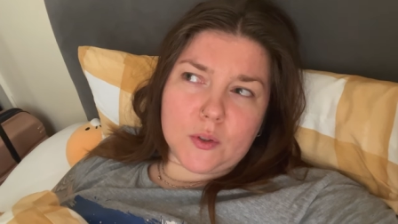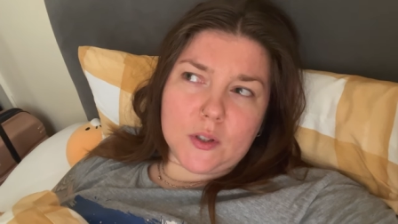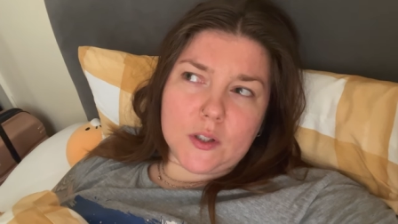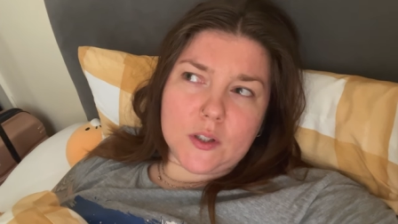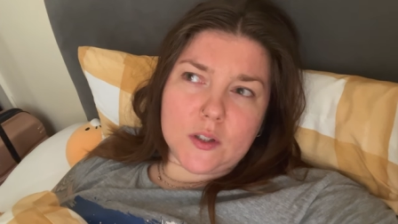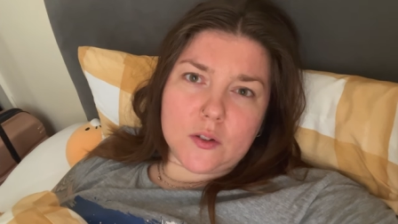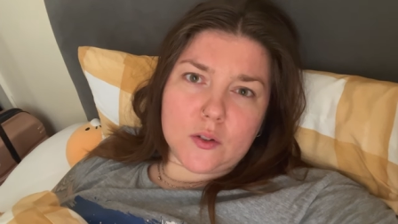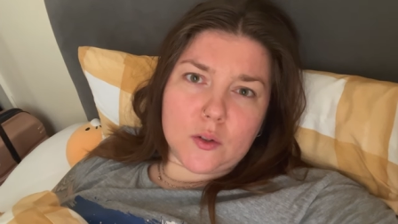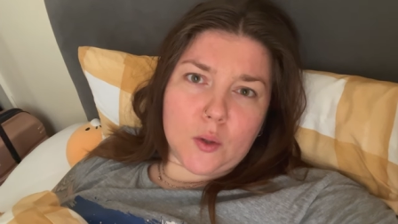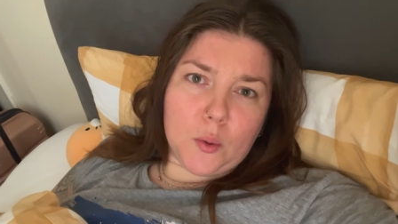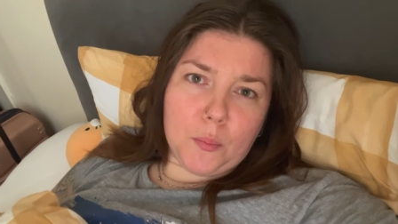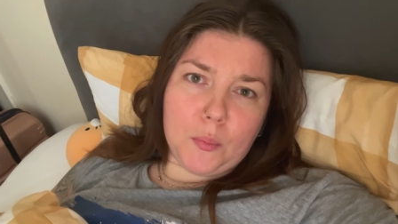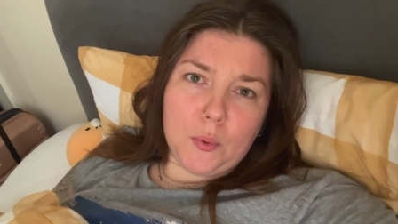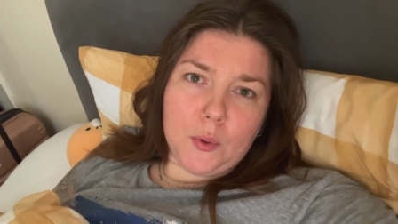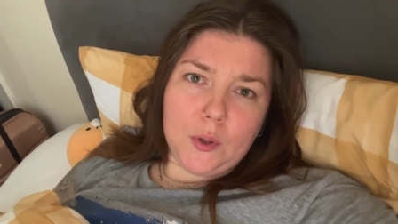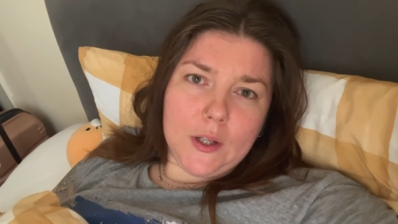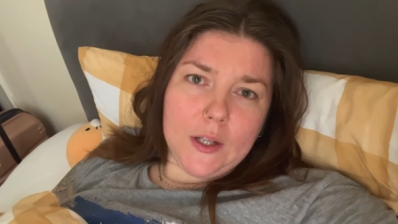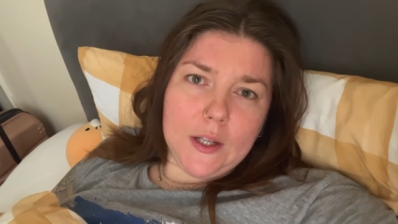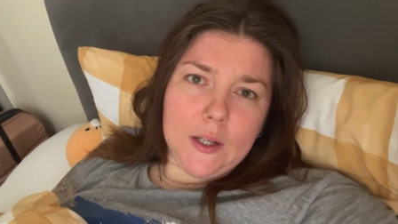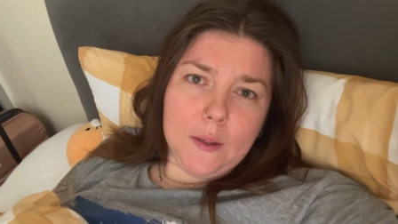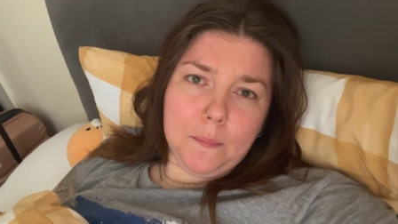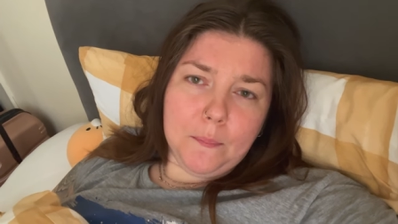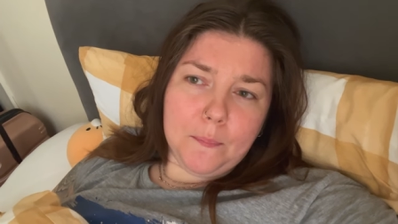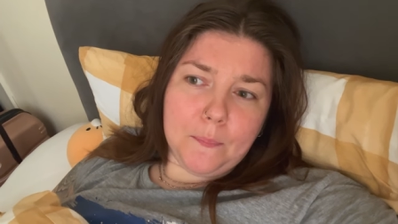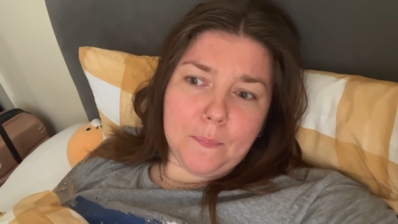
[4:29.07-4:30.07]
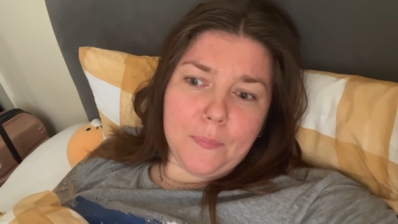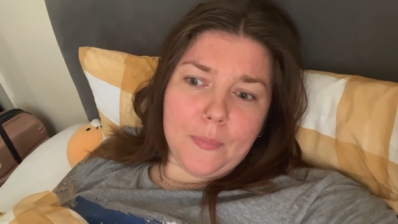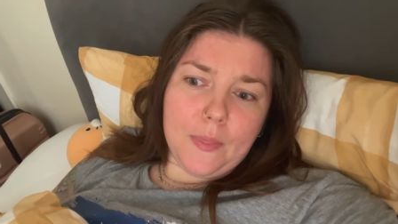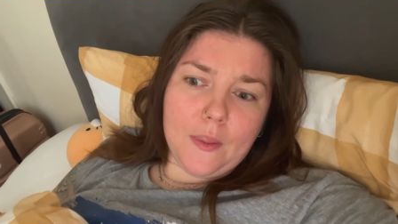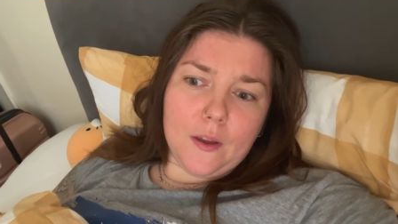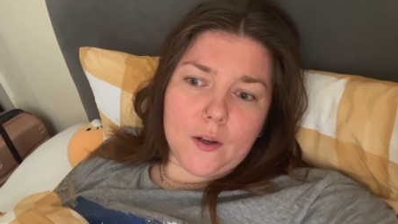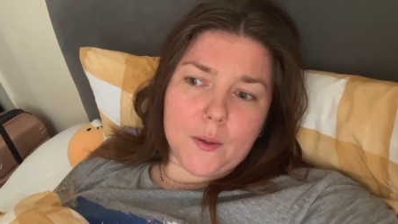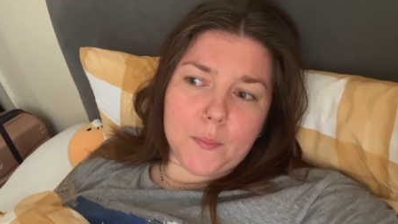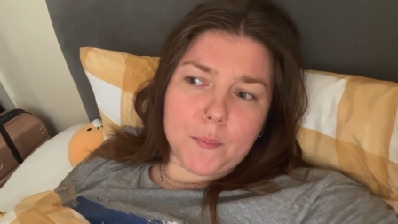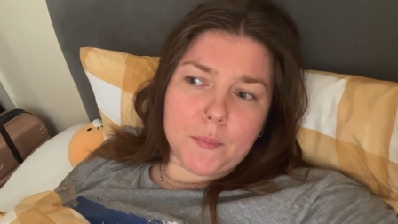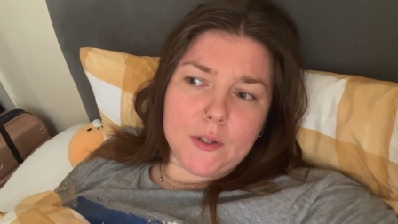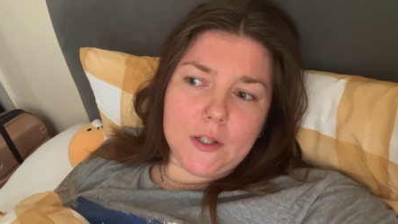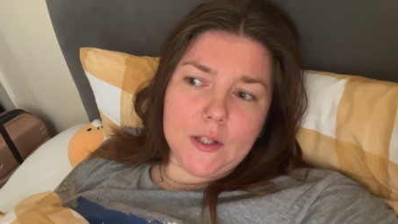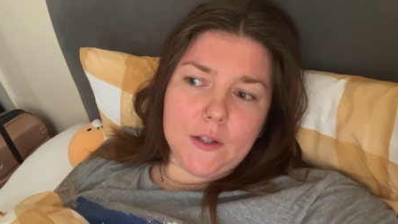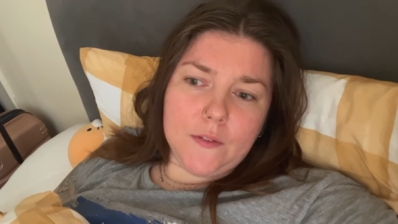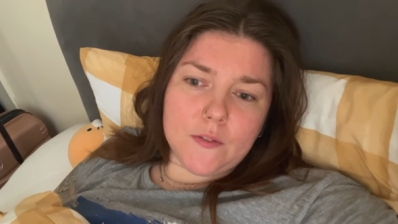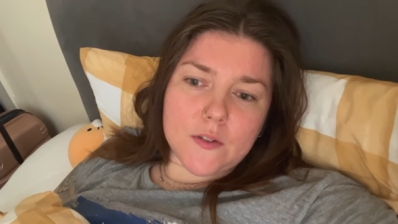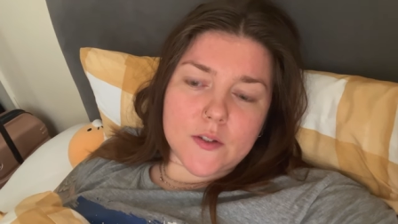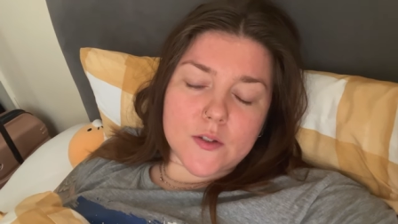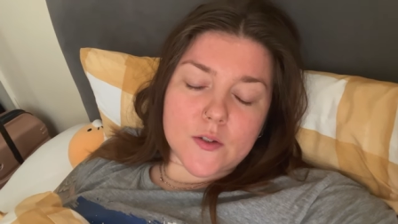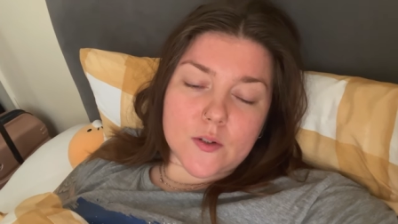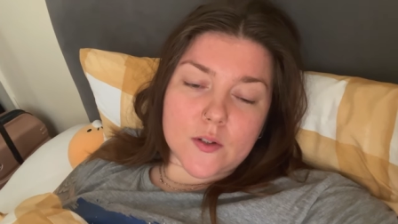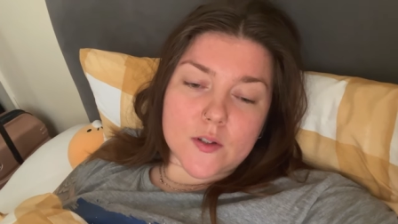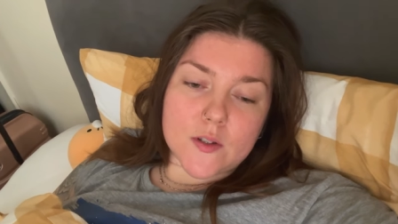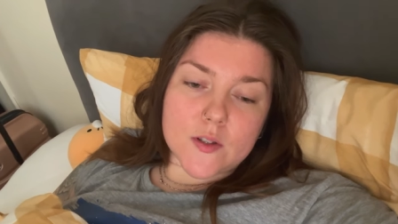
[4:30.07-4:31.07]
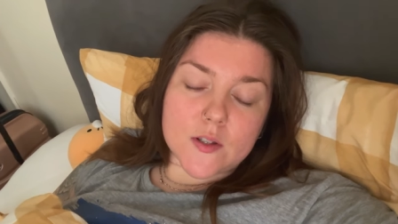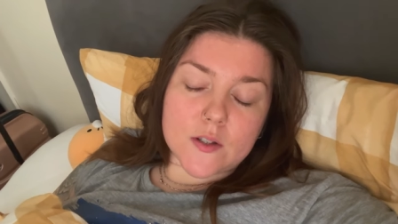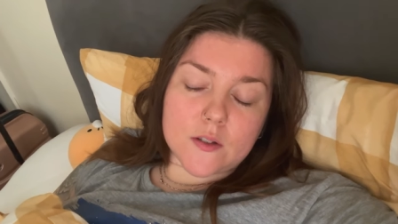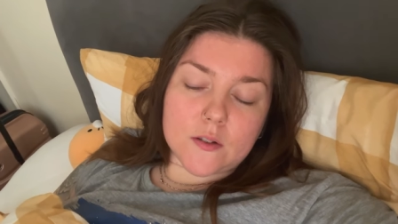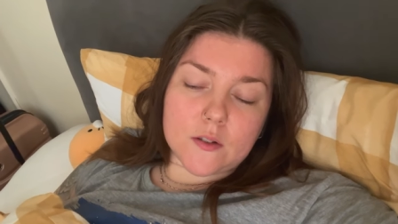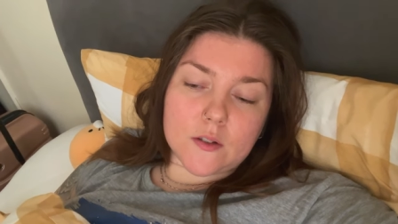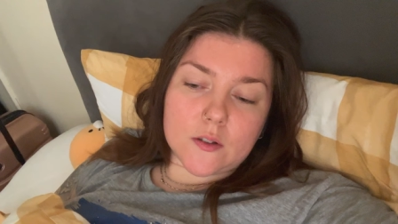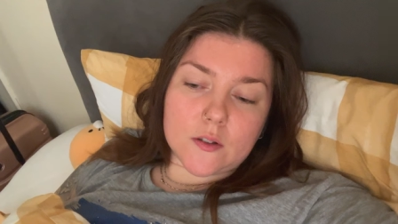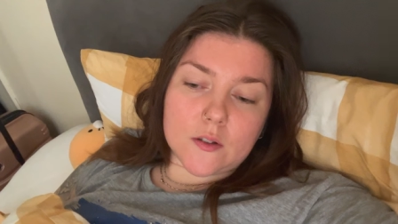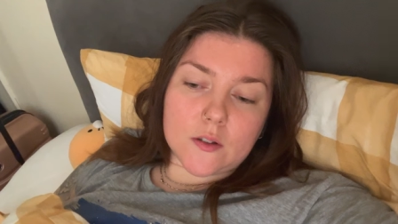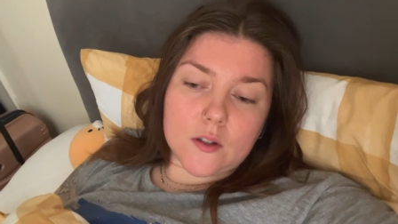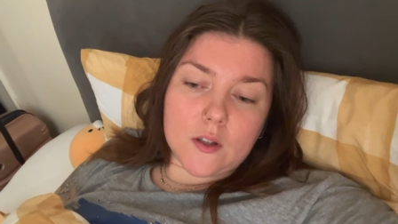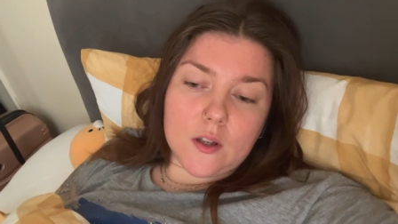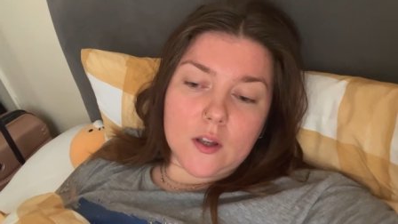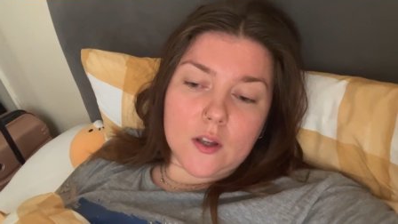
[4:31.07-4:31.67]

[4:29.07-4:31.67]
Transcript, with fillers: Itopoki, I believe. So it's a